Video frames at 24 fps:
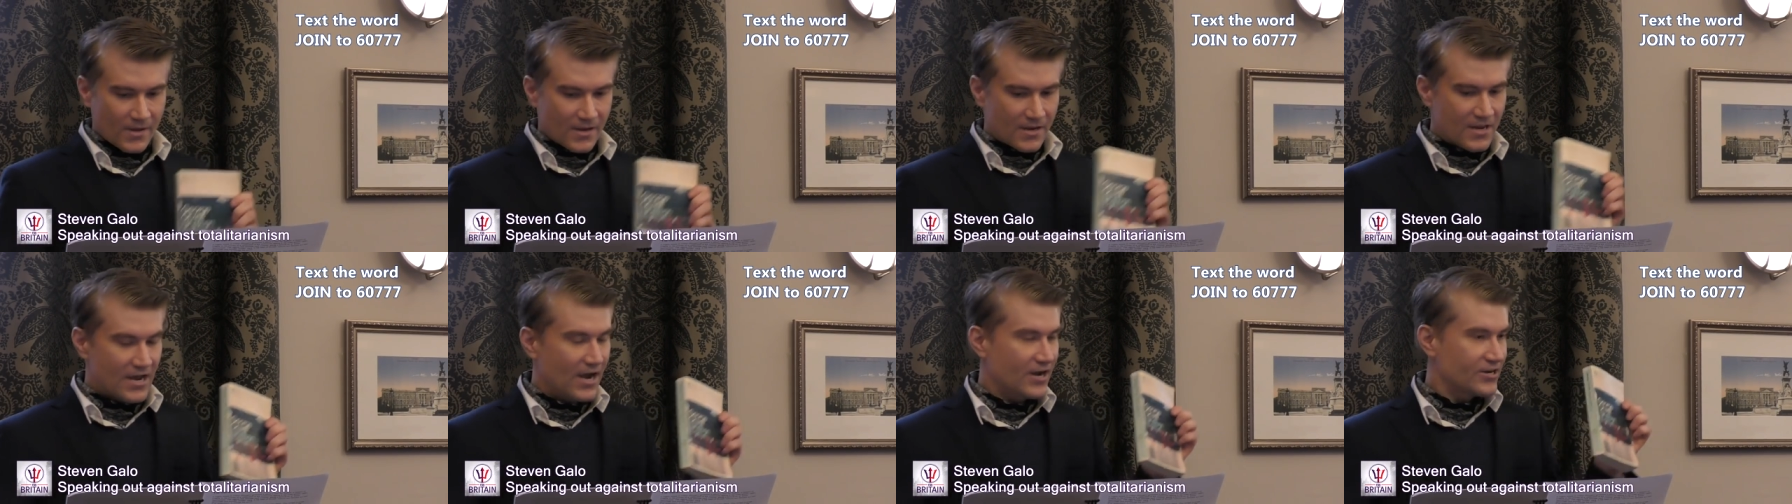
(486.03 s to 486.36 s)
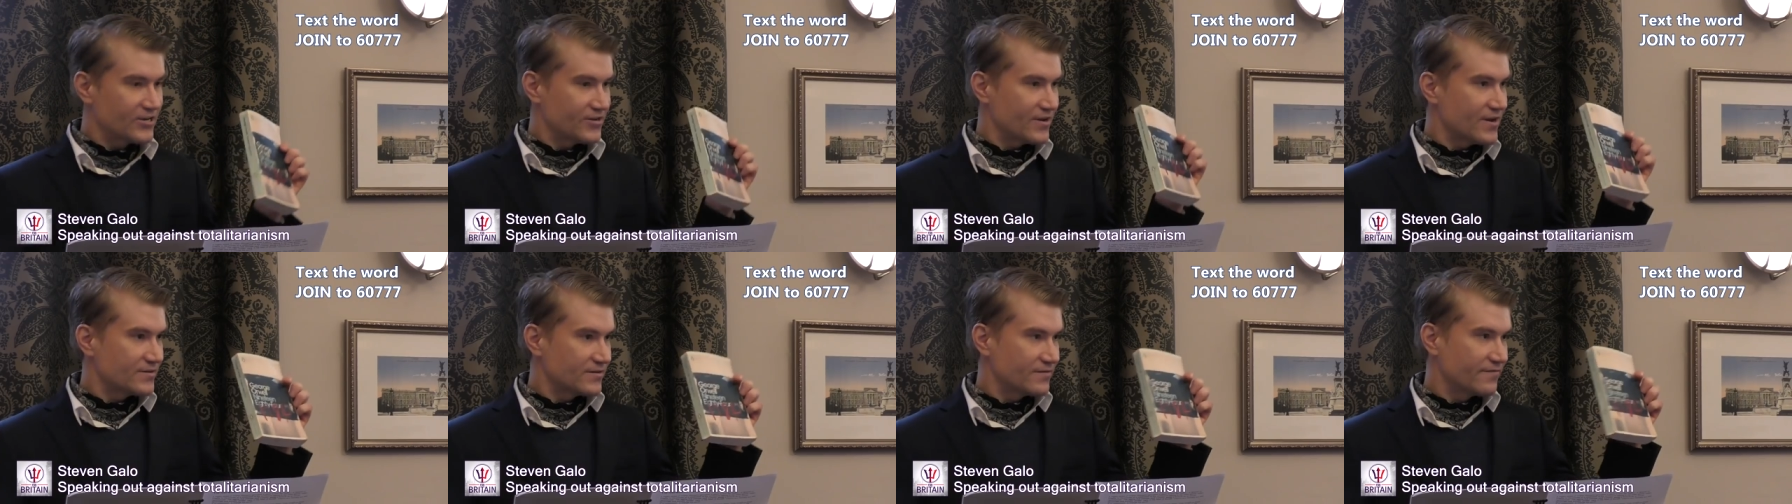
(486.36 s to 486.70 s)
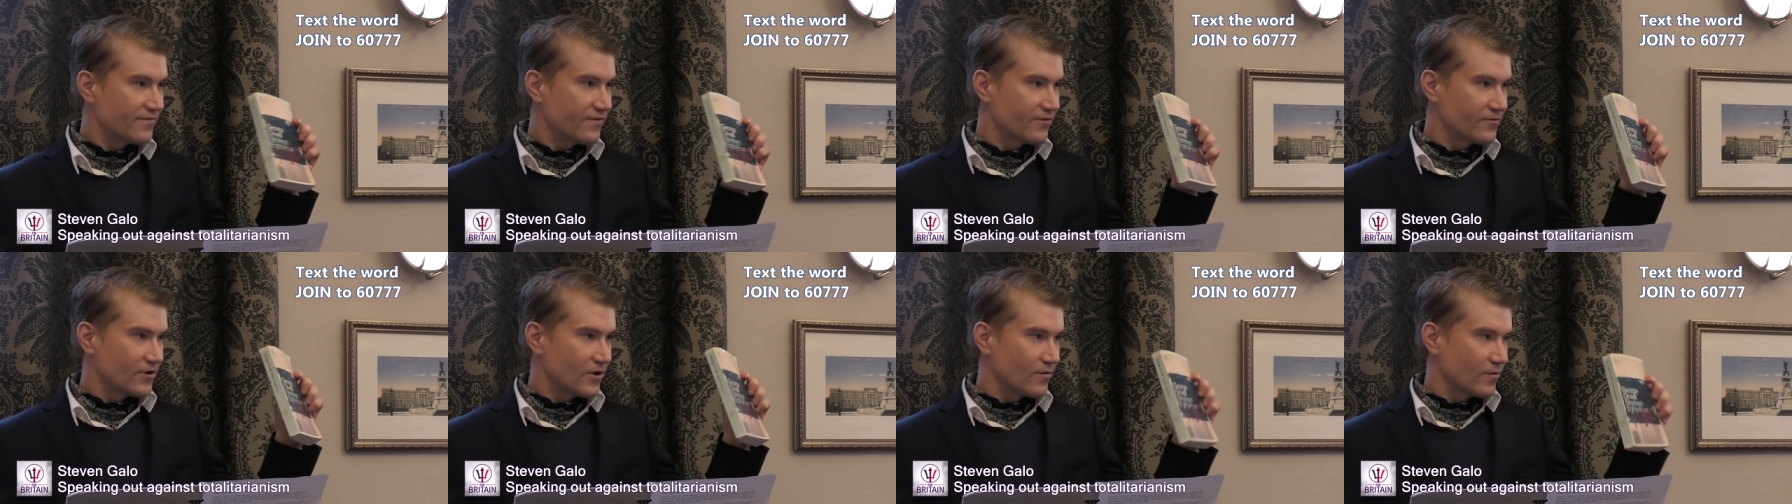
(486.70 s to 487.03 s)

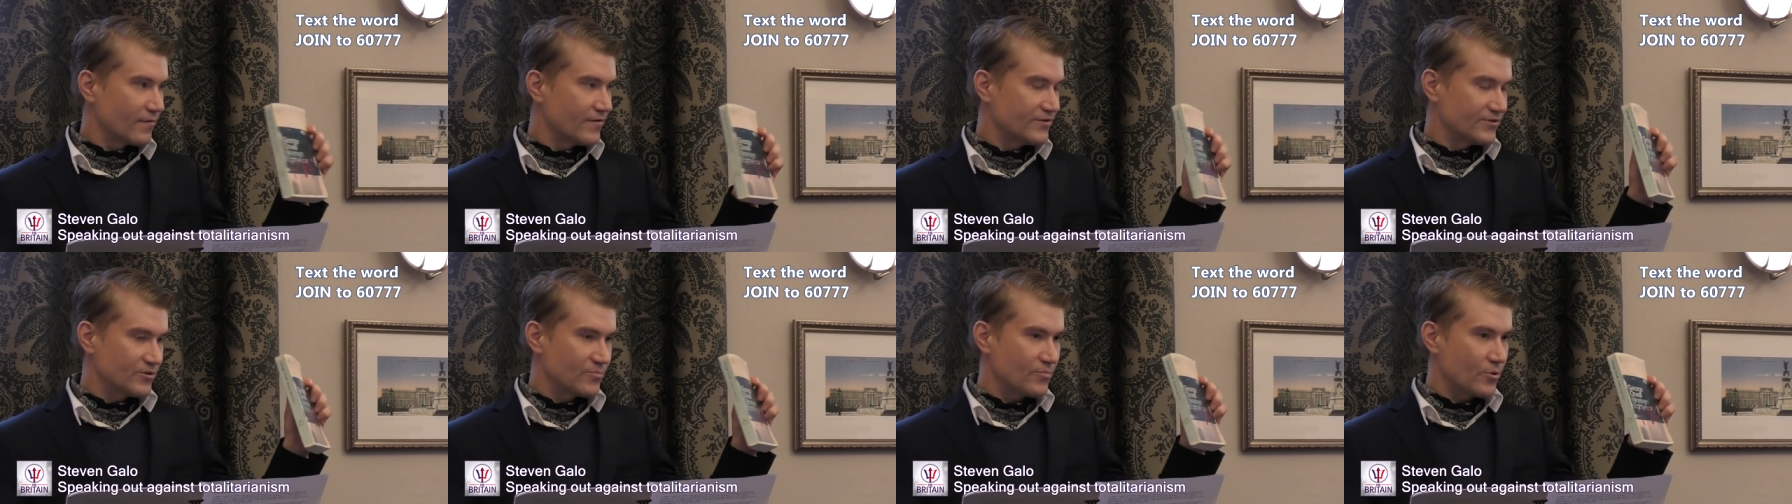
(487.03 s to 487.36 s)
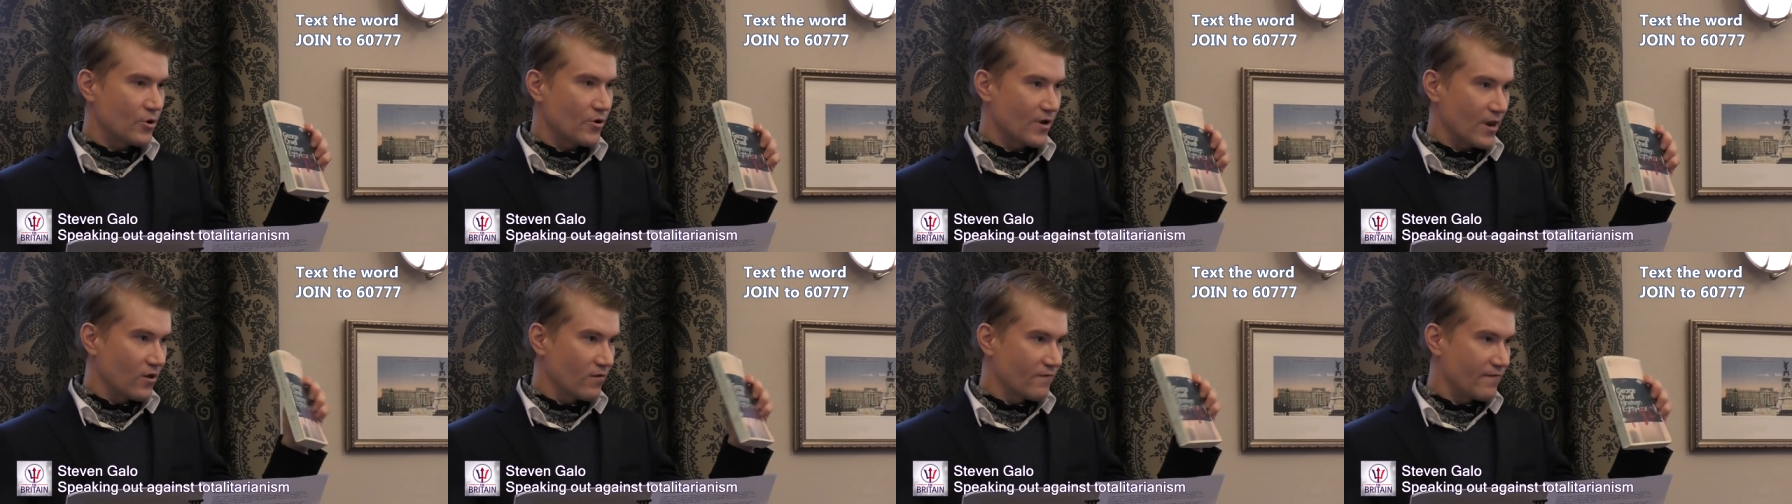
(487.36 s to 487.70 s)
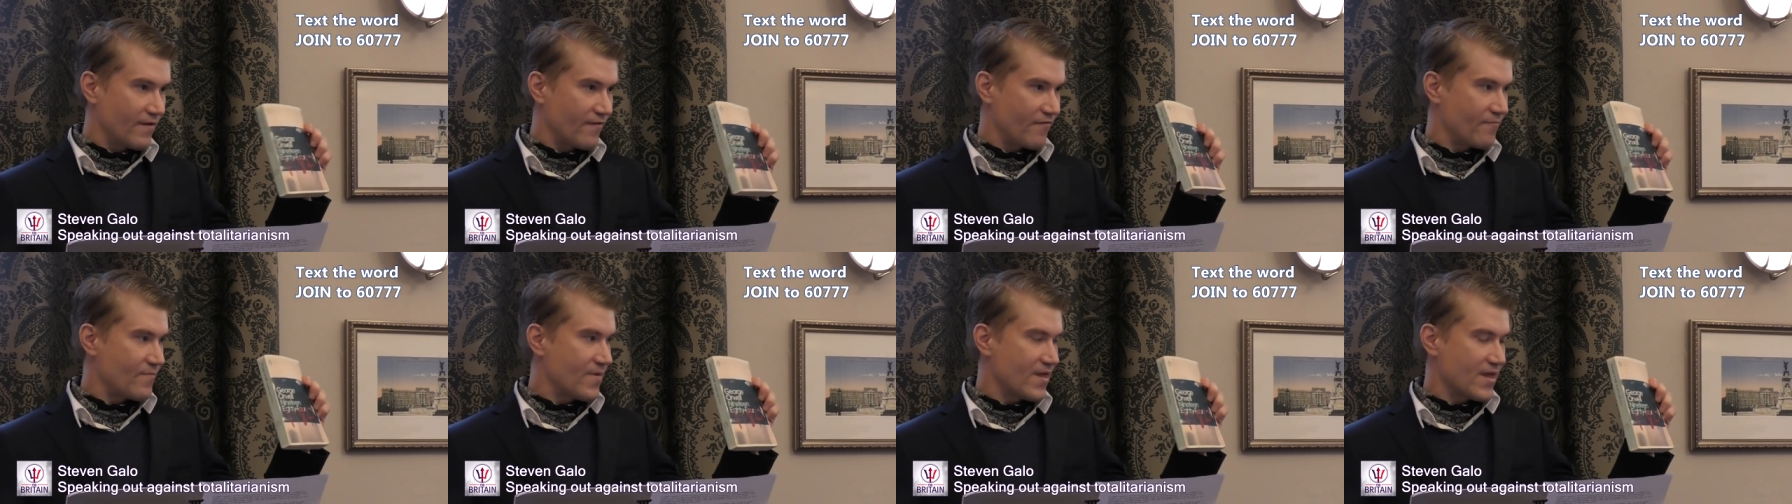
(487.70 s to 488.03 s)
1984 novel, which I brought along with